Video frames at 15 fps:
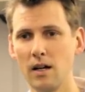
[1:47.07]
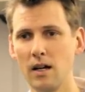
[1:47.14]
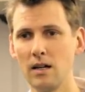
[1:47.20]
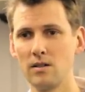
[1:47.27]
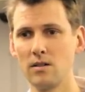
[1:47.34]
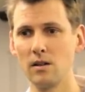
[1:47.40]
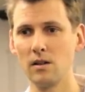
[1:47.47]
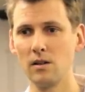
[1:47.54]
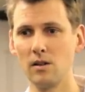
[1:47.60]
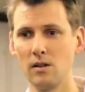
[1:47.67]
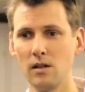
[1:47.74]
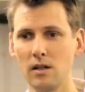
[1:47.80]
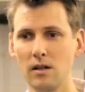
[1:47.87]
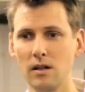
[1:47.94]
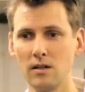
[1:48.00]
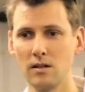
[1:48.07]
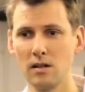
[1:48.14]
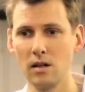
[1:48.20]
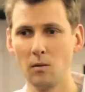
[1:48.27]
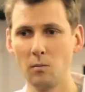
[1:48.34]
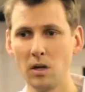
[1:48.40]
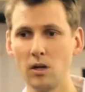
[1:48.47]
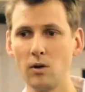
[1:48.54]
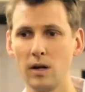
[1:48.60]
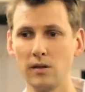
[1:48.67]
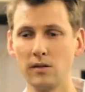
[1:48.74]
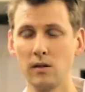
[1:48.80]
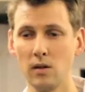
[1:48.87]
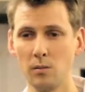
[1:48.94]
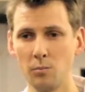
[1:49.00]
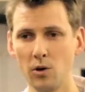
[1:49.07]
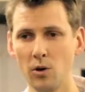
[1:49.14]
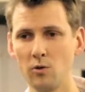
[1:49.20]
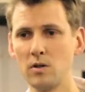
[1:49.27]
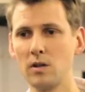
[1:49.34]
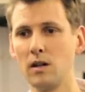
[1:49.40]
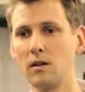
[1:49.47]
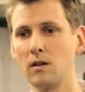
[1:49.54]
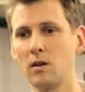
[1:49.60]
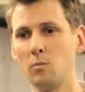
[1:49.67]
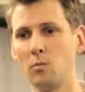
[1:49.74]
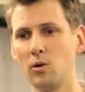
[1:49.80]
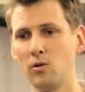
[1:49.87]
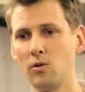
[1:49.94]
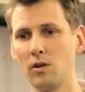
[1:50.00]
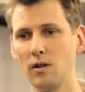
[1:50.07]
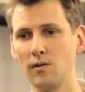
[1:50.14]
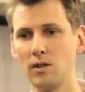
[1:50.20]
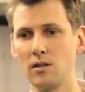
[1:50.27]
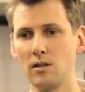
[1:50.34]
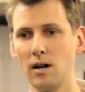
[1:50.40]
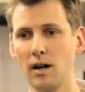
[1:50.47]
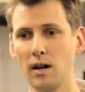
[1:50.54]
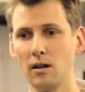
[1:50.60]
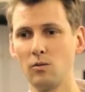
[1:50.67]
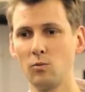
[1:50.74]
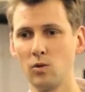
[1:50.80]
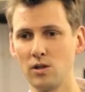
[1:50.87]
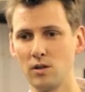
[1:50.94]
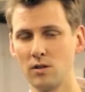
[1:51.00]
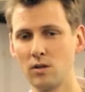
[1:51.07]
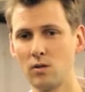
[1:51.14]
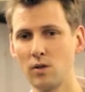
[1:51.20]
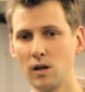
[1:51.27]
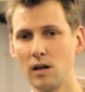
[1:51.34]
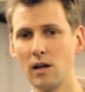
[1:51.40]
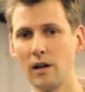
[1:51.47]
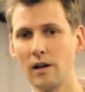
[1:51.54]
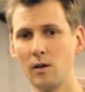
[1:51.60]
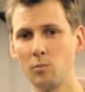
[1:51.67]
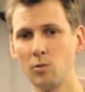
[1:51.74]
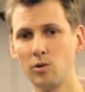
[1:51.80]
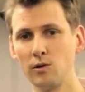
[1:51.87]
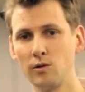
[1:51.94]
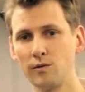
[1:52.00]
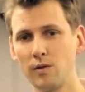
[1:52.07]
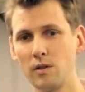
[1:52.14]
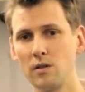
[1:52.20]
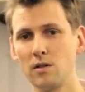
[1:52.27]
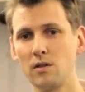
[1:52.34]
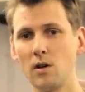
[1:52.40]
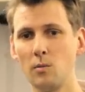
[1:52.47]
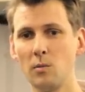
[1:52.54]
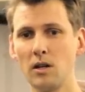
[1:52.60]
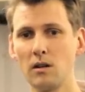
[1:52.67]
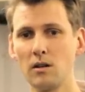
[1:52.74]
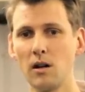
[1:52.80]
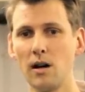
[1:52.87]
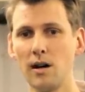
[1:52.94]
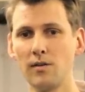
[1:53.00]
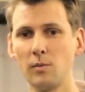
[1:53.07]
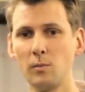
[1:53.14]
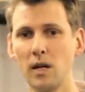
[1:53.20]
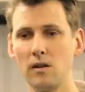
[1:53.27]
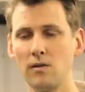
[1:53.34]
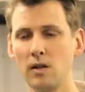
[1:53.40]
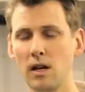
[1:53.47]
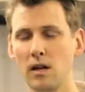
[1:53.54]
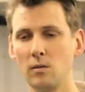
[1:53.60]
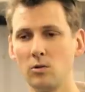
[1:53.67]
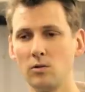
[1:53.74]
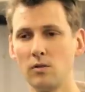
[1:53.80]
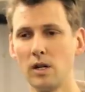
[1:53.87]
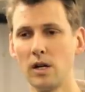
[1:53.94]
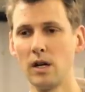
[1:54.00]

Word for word: is that the, it's the amino acid, the protein component of the diet, which is critically important for determining the lifespan of the animal.